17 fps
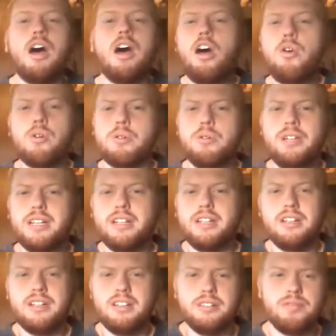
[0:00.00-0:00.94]
all we're really
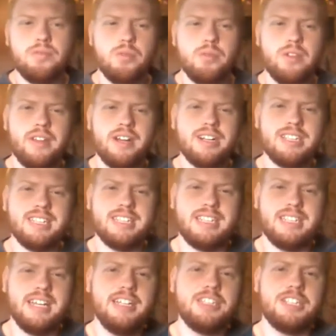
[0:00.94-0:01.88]
looking for there is
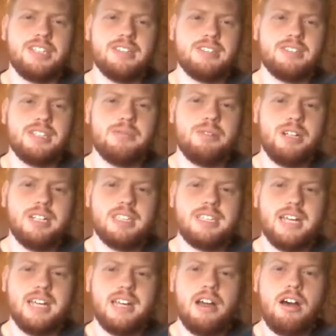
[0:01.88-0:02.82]
attention. Someone to
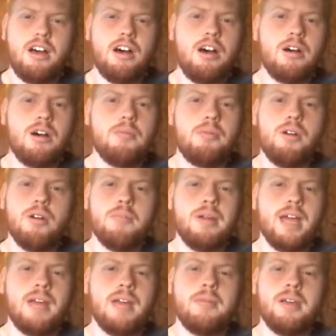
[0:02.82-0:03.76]
say, "Oh, poor
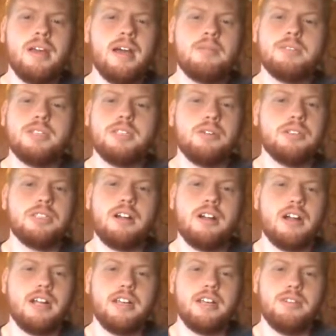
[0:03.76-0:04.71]
baby, I'm so
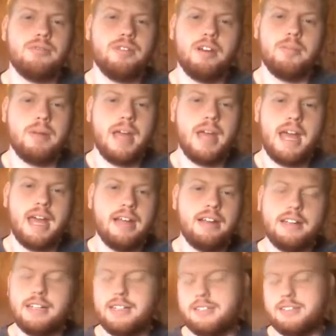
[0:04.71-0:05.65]
sorry you feel
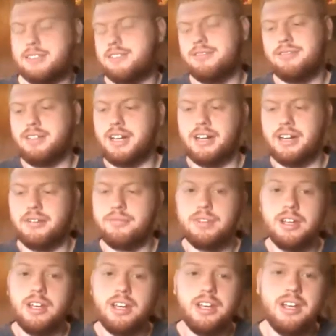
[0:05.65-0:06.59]
bad." And
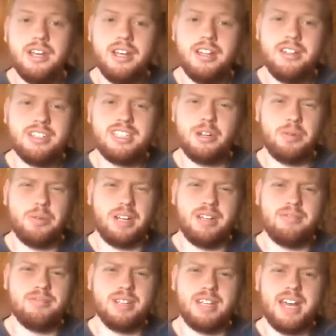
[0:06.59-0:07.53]
there's no
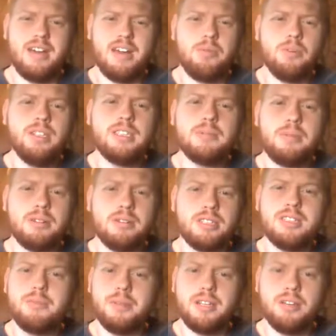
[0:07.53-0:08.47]
need for that. We're
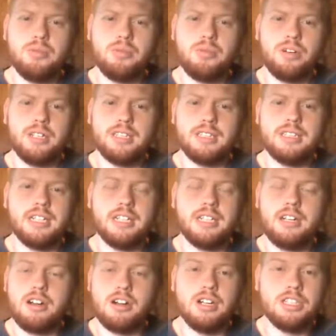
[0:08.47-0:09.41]
supposed to be the ones
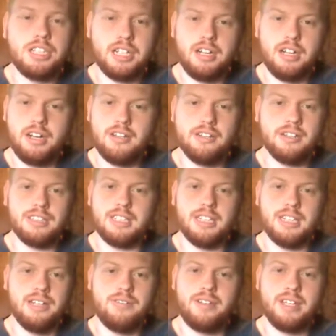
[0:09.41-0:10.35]
encouraging others
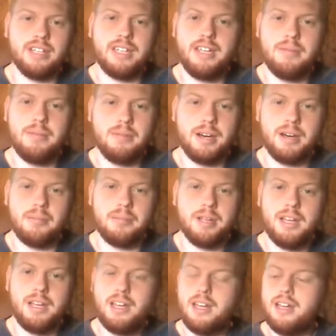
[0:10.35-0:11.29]
and lifting them up,
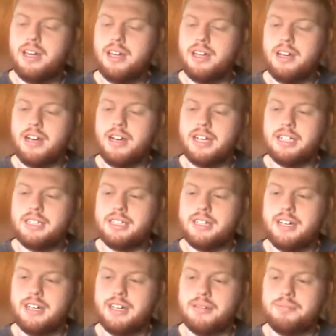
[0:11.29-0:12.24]
not
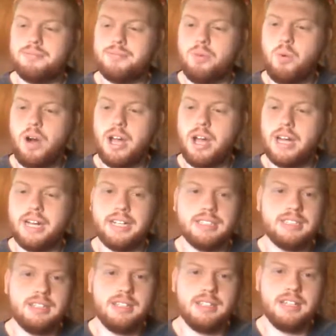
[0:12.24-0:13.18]

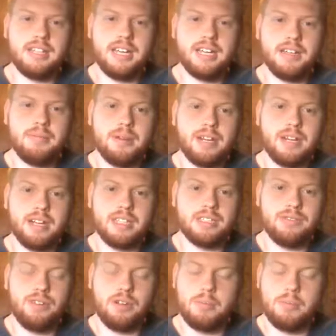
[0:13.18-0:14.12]
whining so that they can make
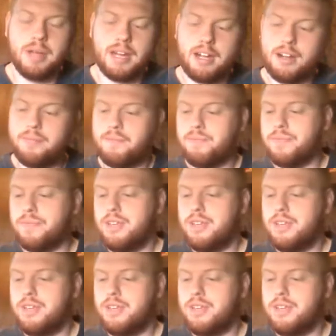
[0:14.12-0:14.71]
us feel better.